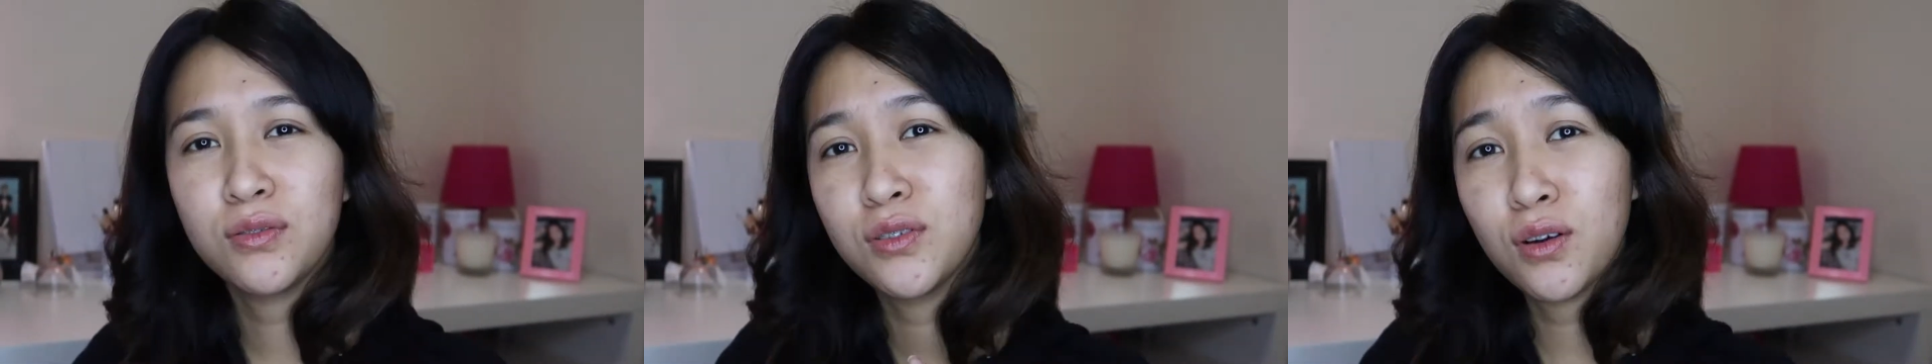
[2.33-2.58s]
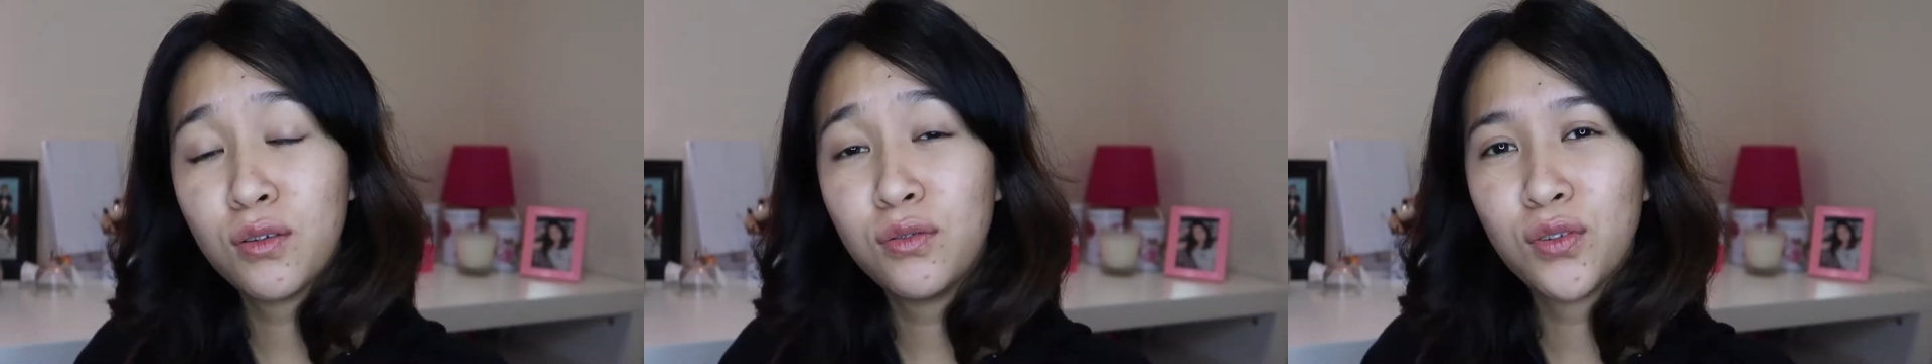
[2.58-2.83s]

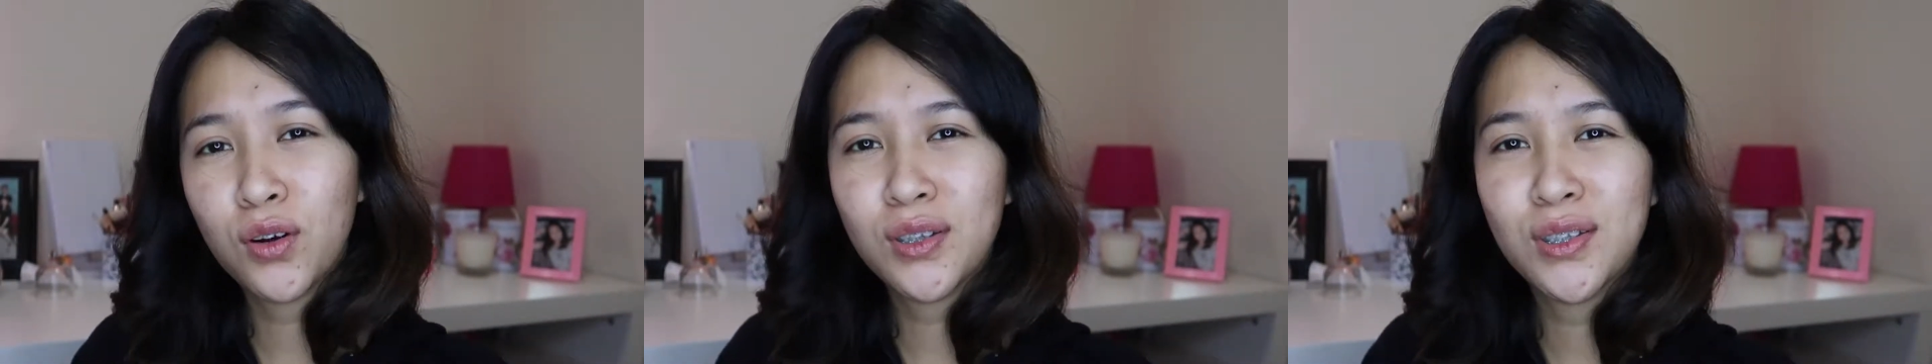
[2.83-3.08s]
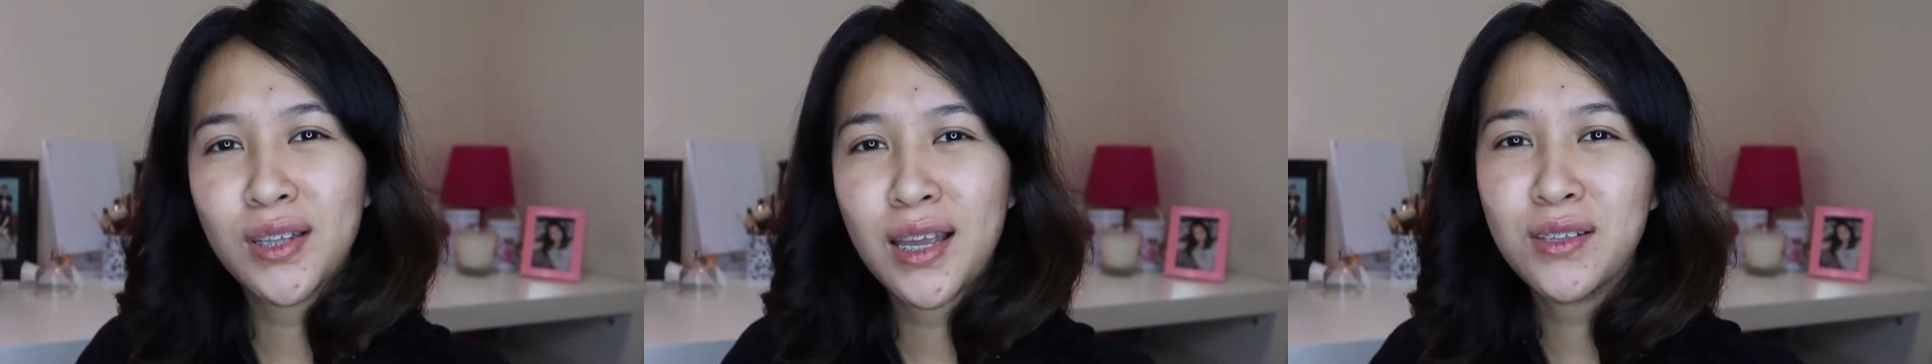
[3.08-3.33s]
So for
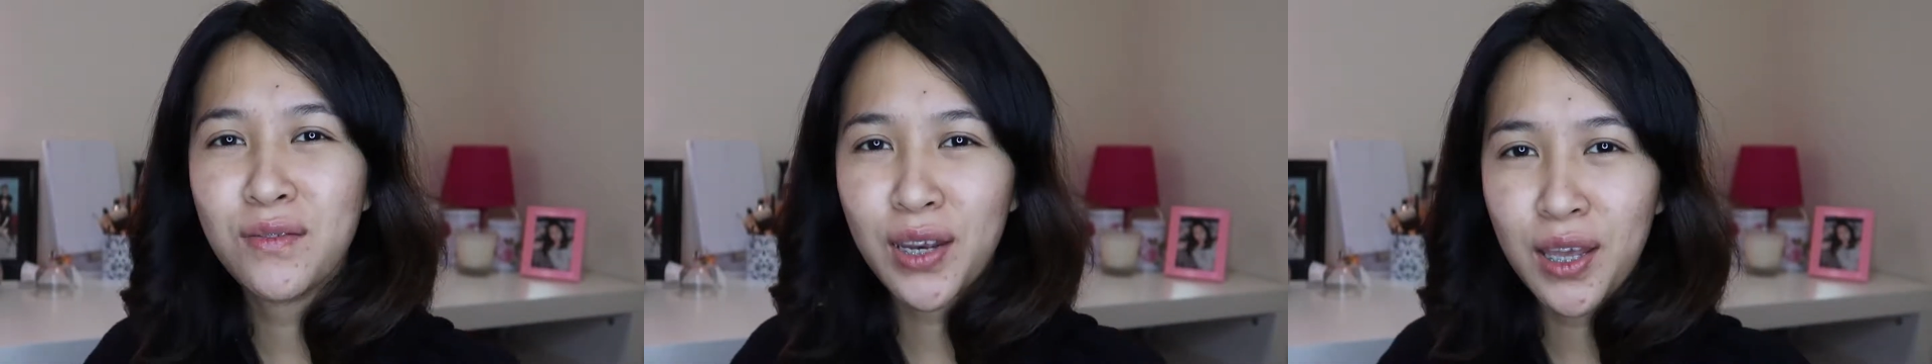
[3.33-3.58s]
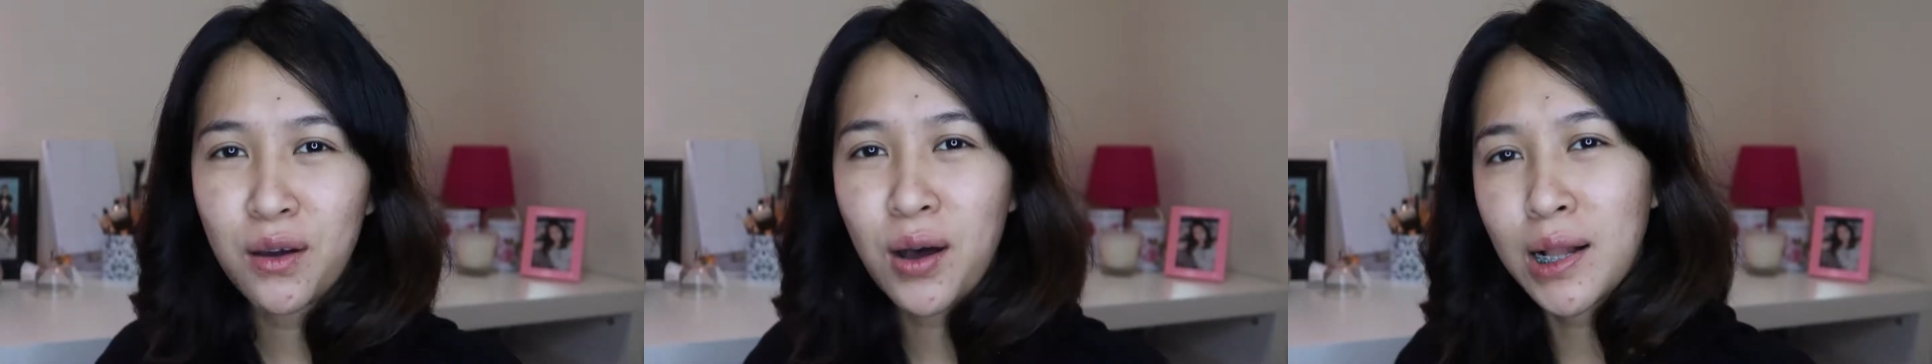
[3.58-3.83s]
today's
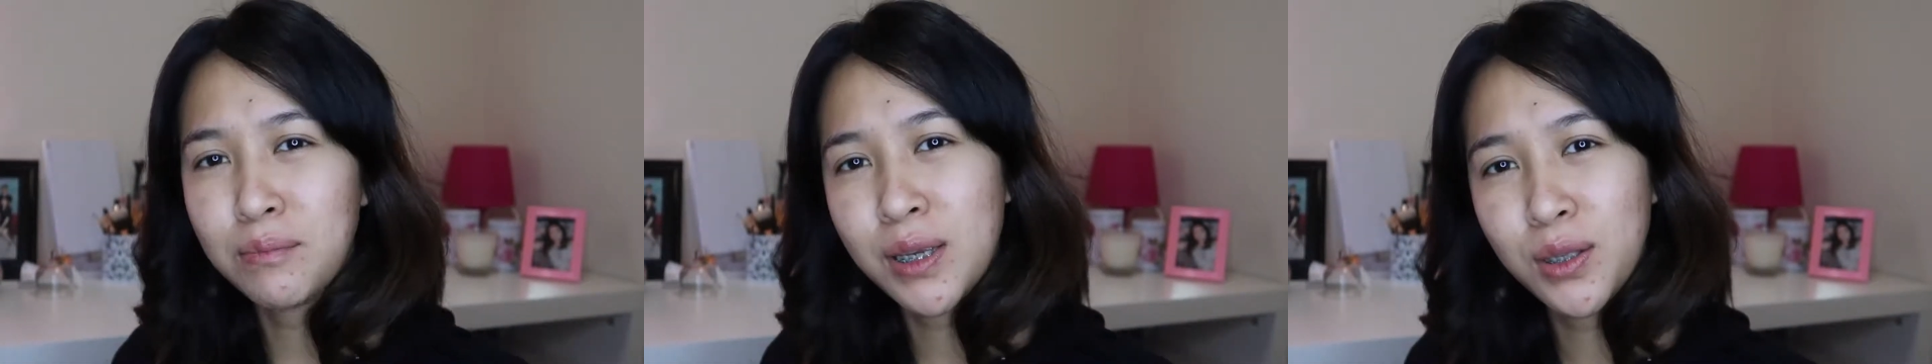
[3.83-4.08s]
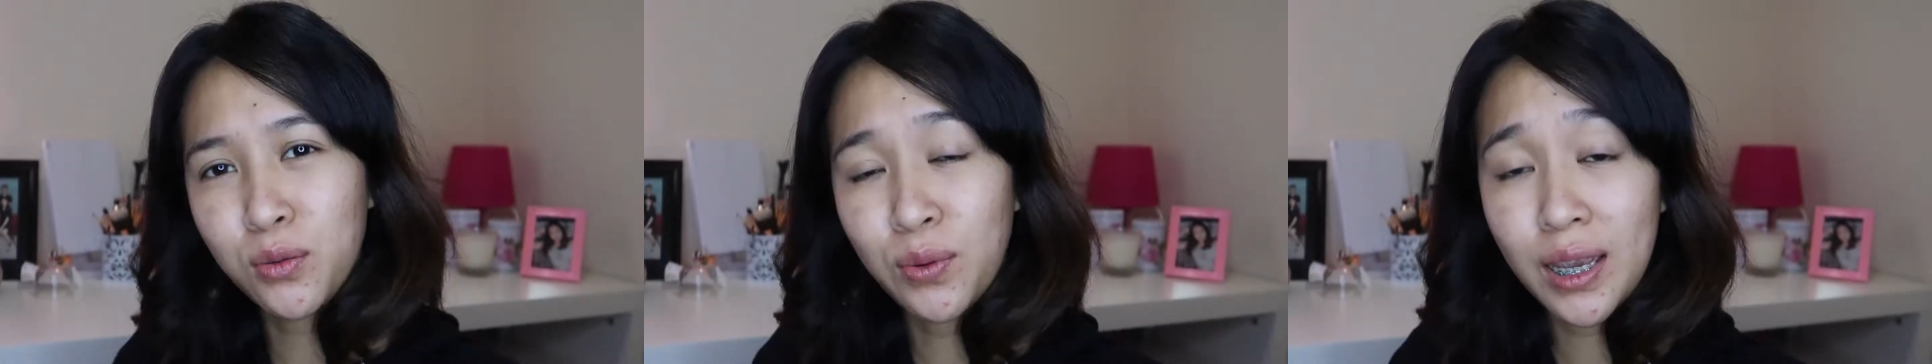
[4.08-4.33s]
video, I'll be
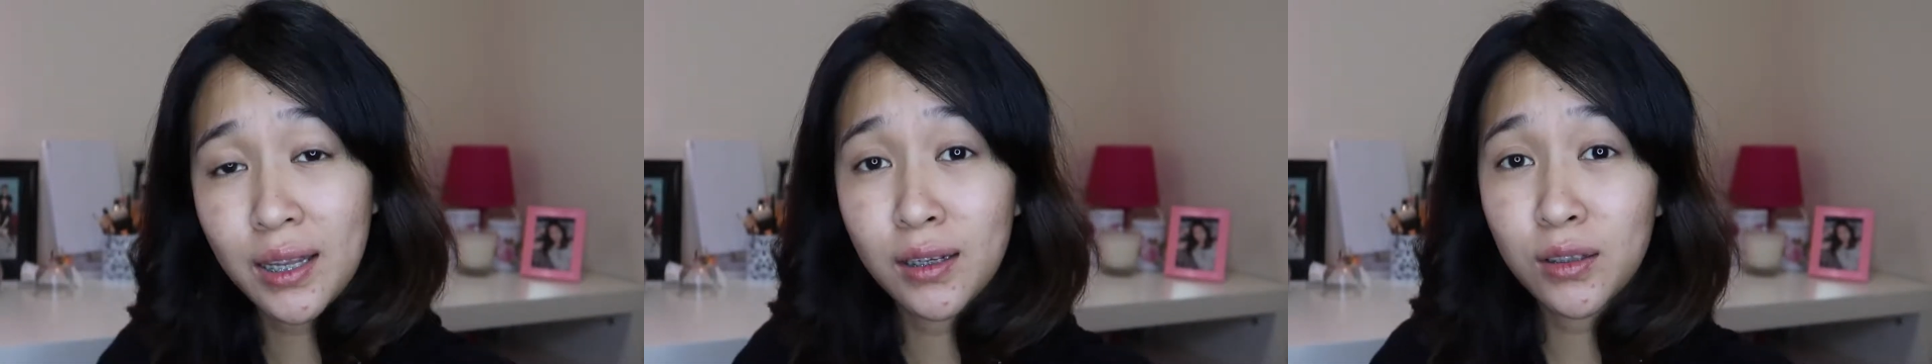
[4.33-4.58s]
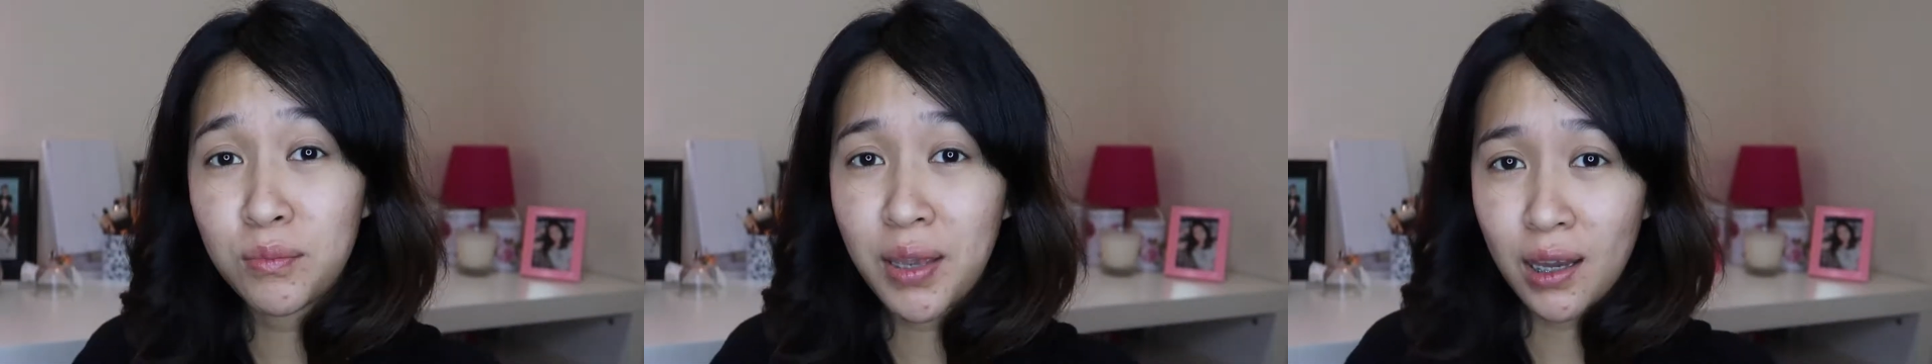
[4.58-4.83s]
doing
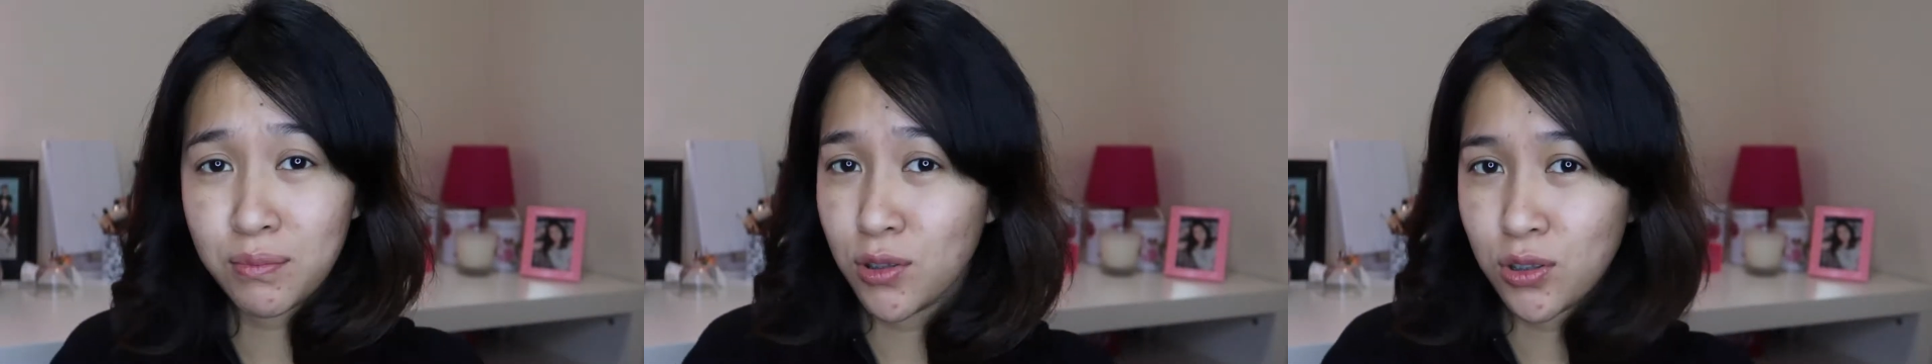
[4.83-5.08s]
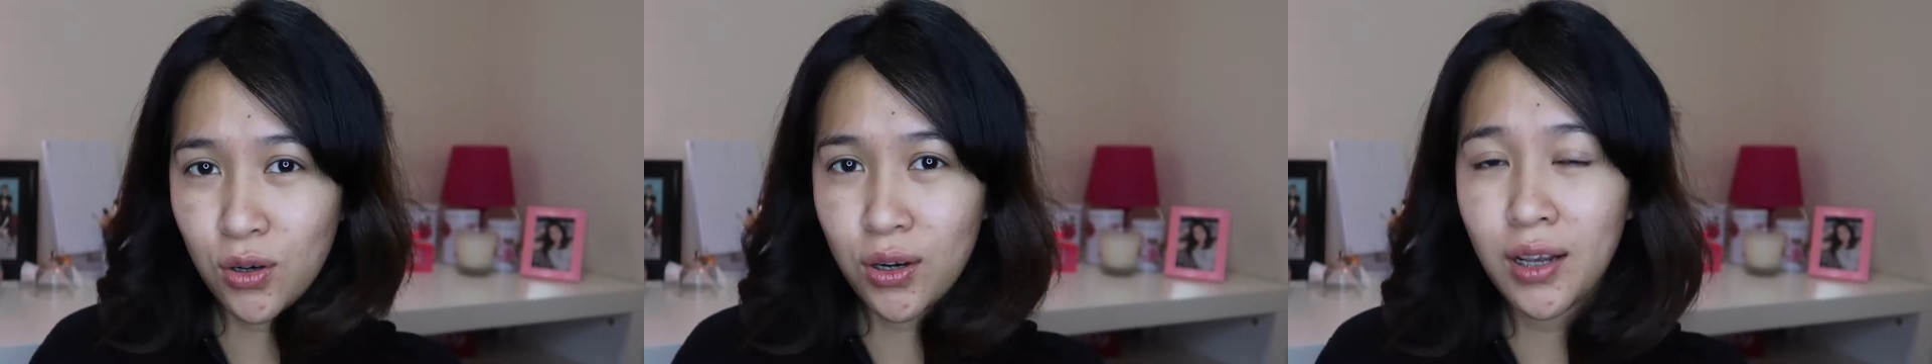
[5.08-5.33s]
another makeup
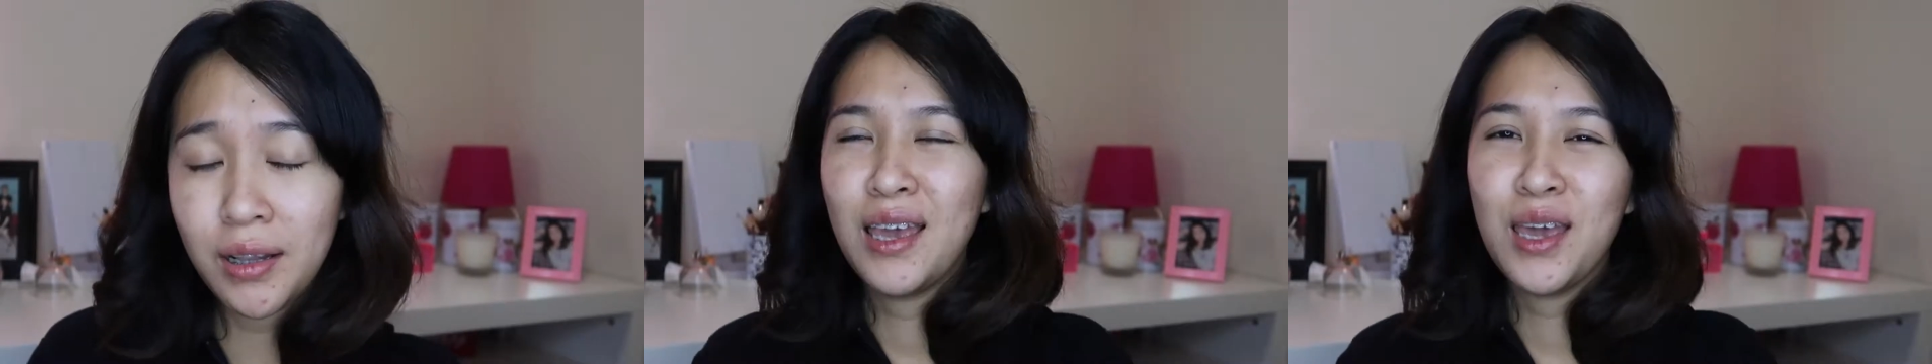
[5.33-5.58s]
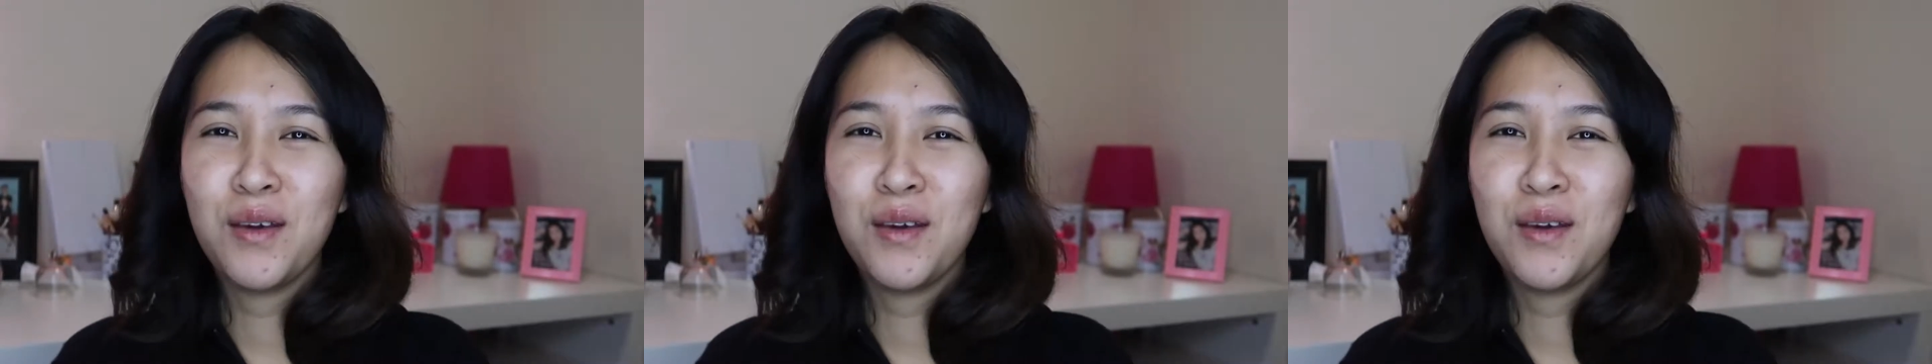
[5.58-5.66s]
tutorial.